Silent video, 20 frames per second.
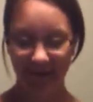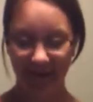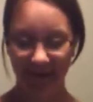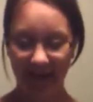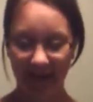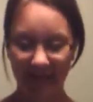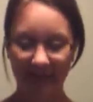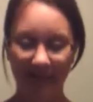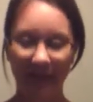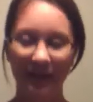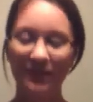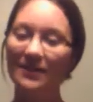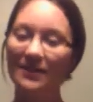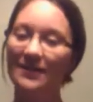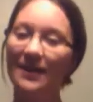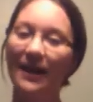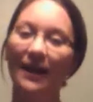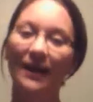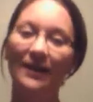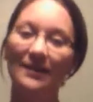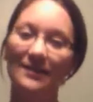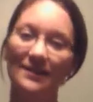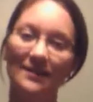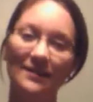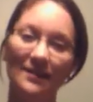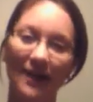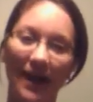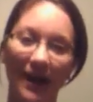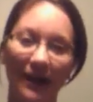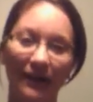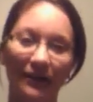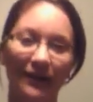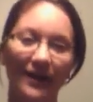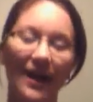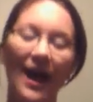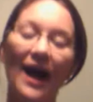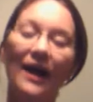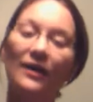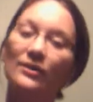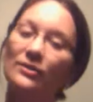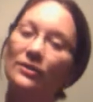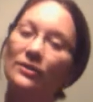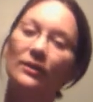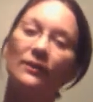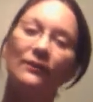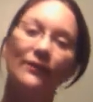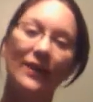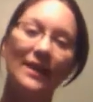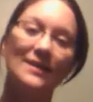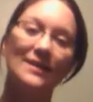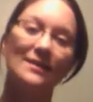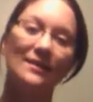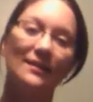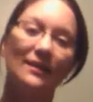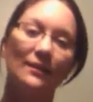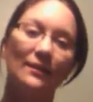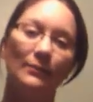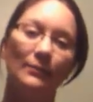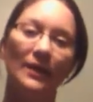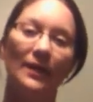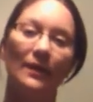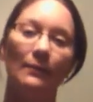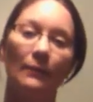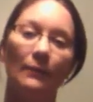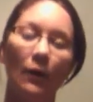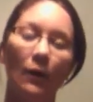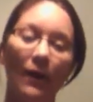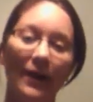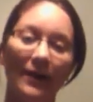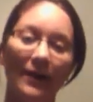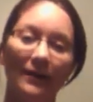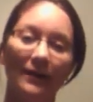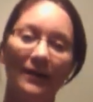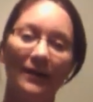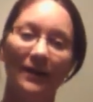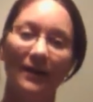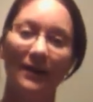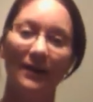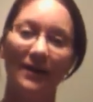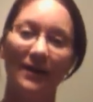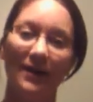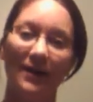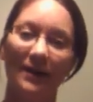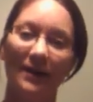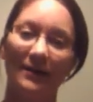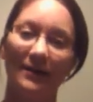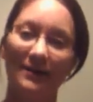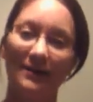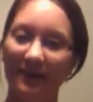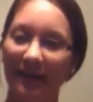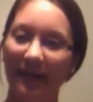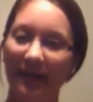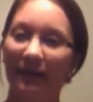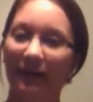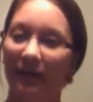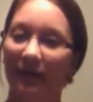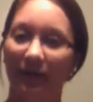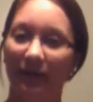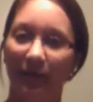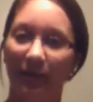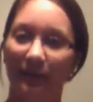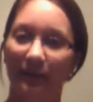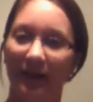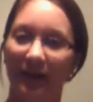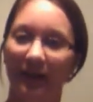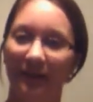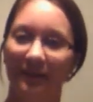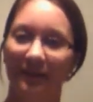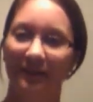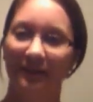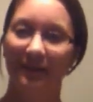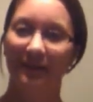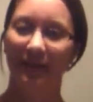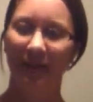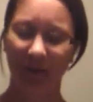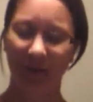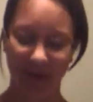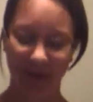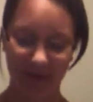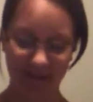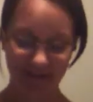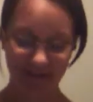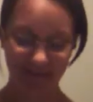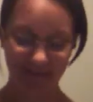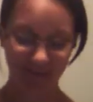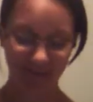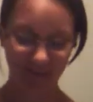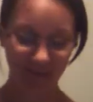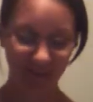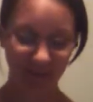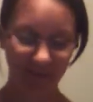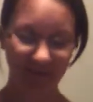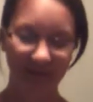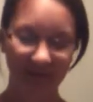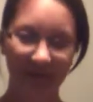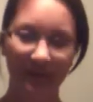As much as I had desired it, actually facing it became quite scary for me and quite difficult.